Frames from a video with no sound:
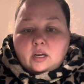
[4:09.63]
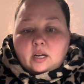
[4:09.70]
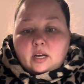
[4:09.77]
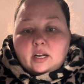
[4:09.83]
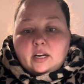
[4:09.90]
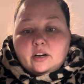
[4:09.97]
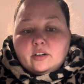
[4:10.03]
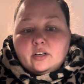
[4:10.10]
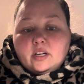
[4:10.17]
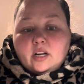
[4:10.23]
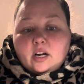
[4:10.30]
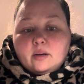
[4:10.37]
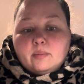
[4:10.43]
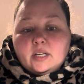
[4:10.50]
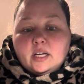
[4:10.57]
Adhere to
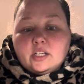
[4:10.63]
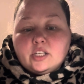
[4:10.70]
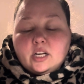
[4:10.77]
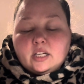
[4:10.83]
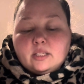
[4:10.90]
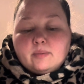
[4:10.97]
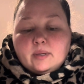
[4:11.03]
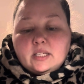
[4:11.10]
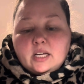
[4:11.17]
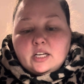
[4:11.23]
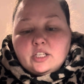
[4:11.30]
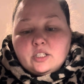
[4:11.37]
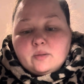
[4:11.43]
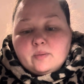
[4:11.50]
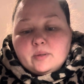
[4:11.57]
documentation
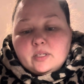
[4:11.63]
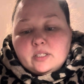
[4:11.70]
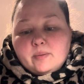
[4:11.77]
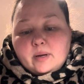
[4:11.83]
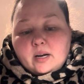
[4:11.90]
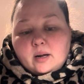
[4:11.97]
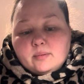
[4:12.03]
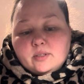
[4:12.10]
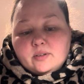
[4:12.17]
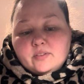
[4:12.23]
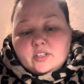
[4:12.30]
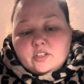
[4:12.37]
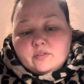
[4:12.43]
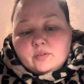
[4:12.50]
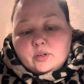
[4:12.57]
expectations. Participate in
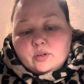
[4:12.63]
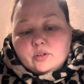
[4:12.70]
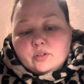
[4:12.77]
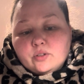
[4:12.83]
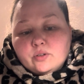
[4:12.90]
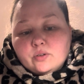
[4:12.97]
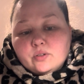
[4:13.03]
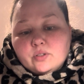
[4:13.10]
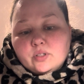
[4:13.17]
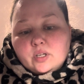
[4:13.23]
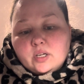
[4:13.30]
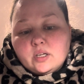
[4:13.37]
observation of rehearsals.